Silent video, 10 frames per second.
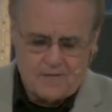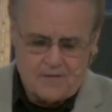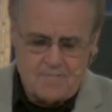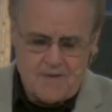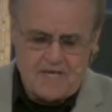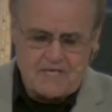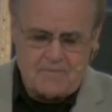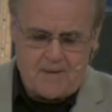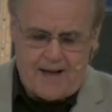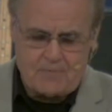The
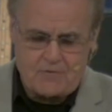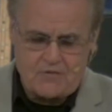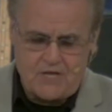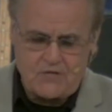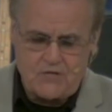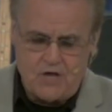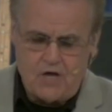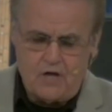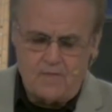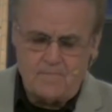message Bible says
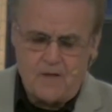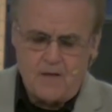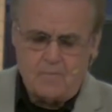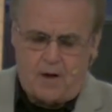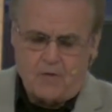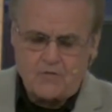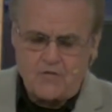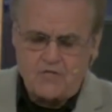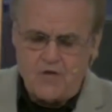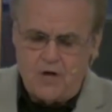none, Paul
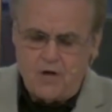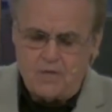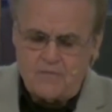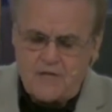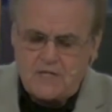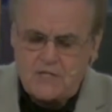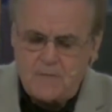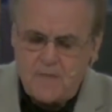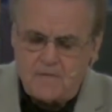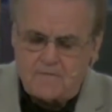says none of this
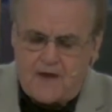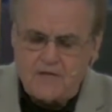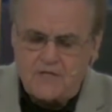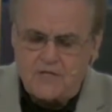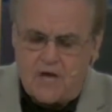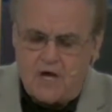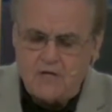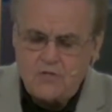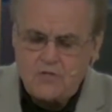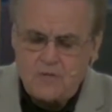fazes
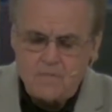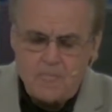us